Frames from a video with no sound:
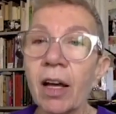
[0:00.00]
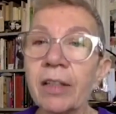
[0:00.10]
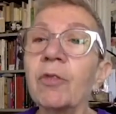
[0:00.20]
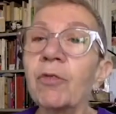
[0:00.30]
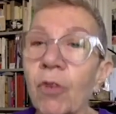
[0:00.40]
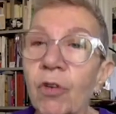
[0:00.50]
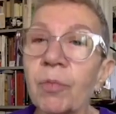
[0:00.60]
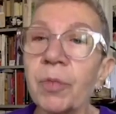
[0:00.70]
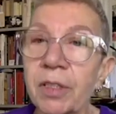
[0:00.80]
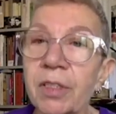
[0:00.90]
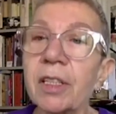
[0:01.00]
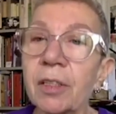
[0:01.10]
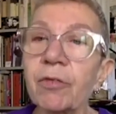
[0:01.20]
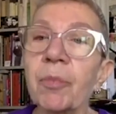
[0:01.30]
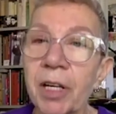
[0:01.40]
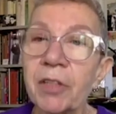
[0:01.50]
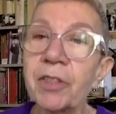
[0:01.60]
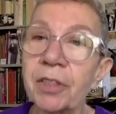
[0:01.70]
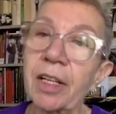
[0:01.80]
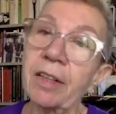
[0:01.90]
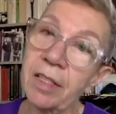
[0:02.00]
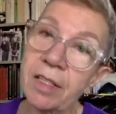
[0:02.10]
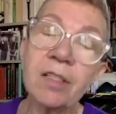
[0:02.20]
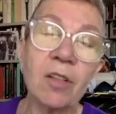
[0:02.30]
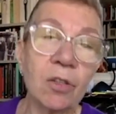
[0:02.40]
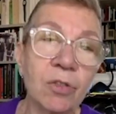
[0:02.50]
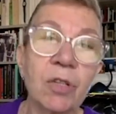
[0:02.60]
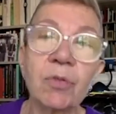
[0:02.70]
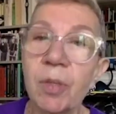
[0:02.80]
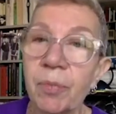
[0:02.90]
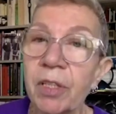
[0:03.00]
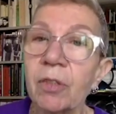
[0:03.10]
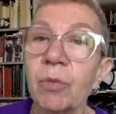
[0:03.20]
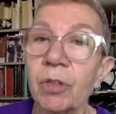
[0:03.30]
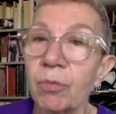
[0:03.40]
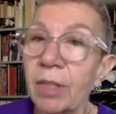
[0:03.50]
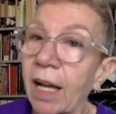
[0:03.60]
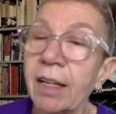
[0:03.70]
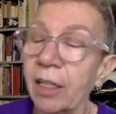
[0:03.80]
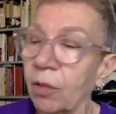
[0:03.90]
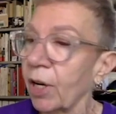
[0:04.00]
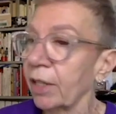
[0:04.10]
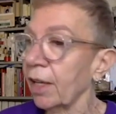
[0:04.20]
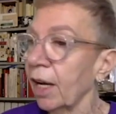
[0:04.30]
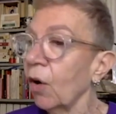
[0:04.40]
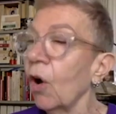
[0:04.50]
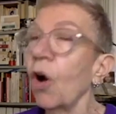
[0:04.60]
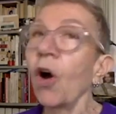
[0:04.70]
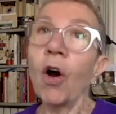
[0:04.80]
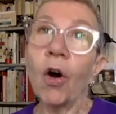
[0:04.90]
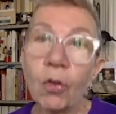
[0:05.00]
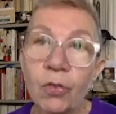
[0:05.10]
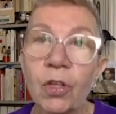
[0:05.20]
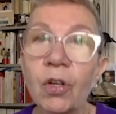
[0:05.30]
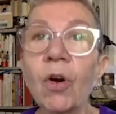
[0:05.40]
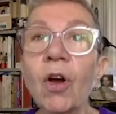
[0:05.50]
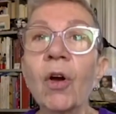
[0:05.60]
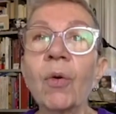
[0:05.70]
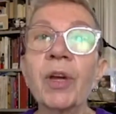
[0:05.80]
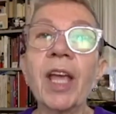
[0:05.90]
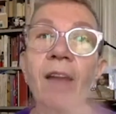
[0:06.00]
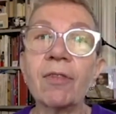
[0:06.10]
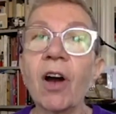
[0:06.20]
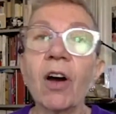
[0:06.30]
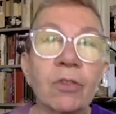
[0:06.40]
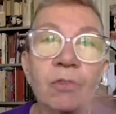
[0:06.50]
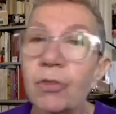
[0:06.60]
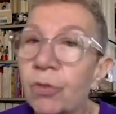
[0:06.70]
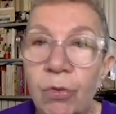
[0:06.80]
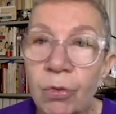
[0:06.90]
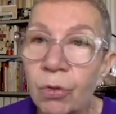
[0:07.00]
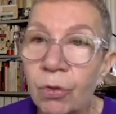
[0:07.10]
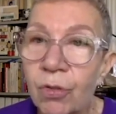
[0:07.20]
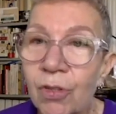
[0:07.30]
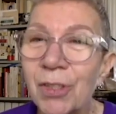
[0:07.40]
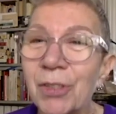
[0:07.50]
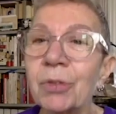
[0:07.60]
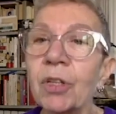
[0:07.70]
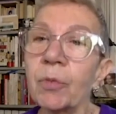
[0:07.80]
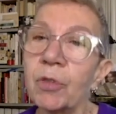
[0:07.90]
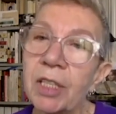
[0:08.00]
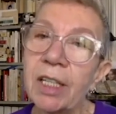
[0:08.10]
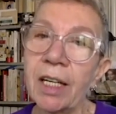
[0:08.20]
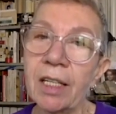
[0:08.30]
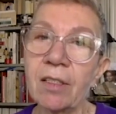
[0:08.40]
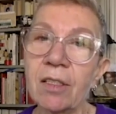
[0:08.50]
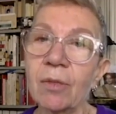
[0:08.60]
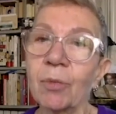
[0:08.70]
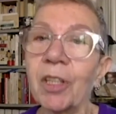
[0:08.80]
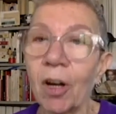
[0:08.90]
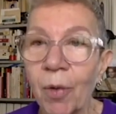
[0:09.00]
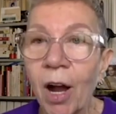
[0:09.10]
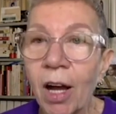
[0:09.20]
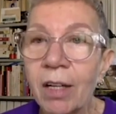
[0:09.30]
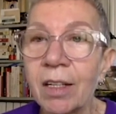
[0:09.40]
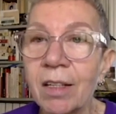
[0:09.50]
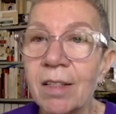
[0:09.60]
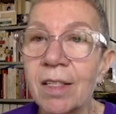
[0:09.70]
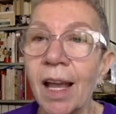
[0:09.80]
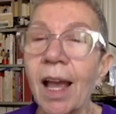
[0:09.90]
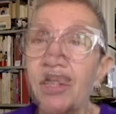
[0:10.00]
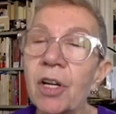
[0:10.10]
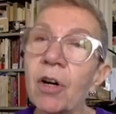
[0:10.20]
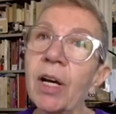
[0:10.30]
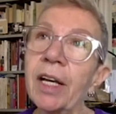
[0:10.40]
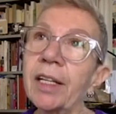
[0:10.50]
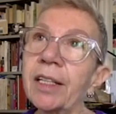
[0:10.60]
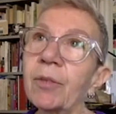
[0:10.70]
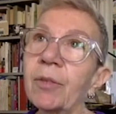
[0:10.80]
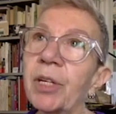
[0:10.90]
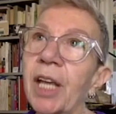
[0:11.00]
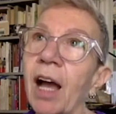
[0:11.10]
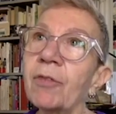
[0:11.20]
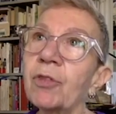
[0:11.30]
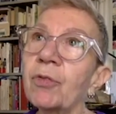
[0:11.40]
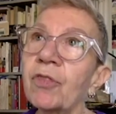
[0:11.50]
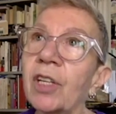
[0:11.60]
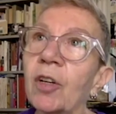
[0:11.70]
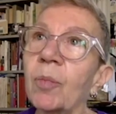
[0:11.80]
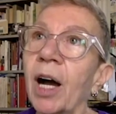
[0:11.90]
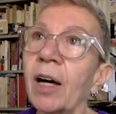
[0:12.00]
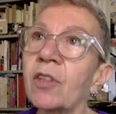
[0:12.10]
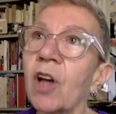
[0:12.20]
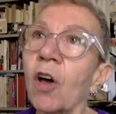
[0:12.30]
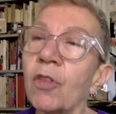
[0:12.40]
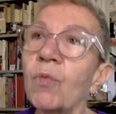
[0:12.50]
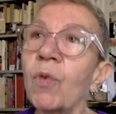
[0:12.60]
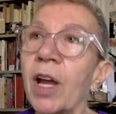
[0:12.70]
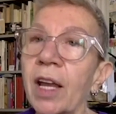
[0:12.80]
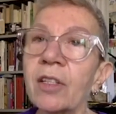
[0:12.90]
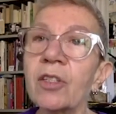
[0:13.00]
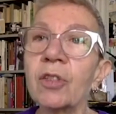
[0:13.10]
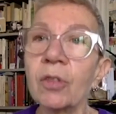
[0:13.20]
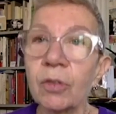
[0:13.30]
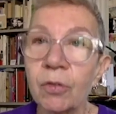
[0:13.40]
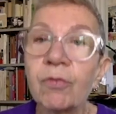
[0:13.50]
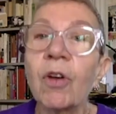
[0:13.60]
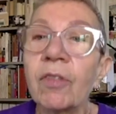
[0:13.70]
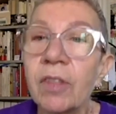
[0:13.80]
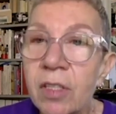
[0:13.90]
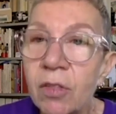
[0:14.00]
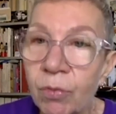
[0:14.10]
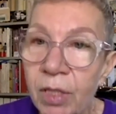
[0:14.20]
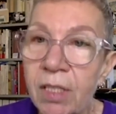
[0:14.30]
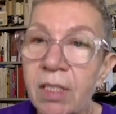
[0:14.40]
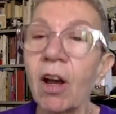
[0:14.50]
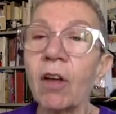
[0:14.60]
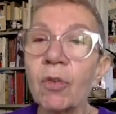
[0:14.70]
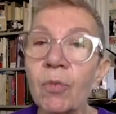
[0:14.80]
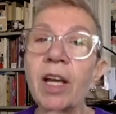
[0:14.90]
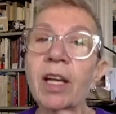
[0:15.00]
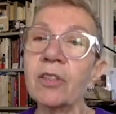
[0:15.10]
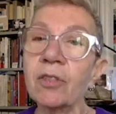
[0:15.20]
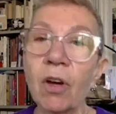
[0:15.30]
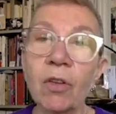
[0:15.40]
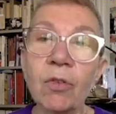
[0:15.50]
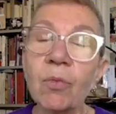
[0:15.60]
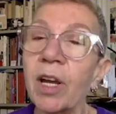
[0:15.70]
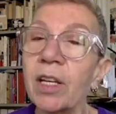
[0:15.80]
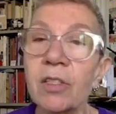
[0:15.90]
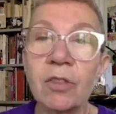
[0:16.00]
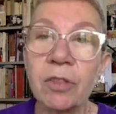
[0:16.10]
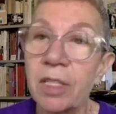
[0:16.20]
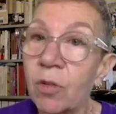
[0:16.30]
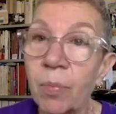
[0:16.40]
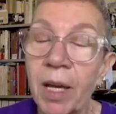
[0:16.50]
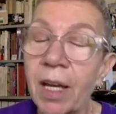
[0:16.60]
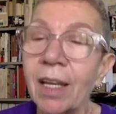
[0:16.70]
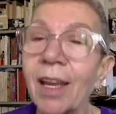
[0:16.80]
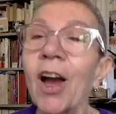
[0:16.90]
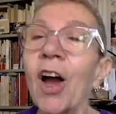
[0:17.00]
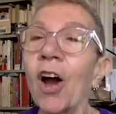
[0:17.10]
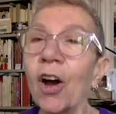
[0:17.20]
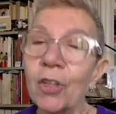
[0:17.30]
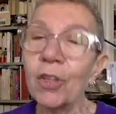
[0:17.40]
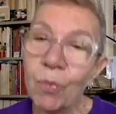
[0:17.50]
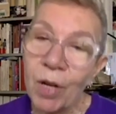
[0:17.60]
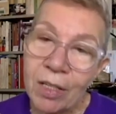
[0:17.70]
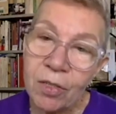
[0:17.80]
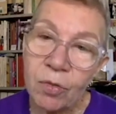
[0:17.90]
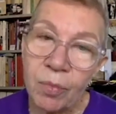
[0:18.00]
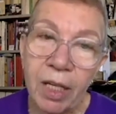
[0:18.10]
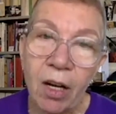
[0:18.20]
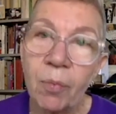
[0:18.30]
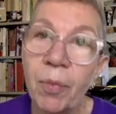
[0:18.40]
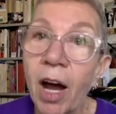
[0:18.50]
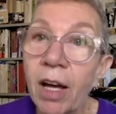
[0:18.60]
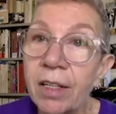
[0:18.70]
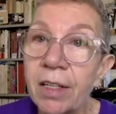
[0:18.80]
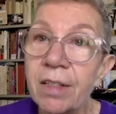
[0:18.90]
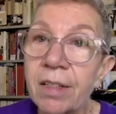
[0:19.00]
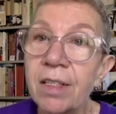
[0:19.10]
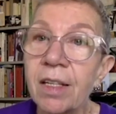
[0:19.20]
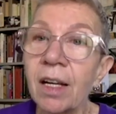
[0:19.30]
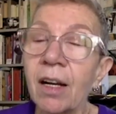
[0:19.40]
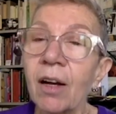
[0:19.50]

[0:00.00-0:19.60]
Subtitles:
an informant, information. And this is also something we're lacking right now. Although we have other tools to communicate with our bodies. So we have to think about other ways to confront this risk, other ways to disobey, other ways to make our bodies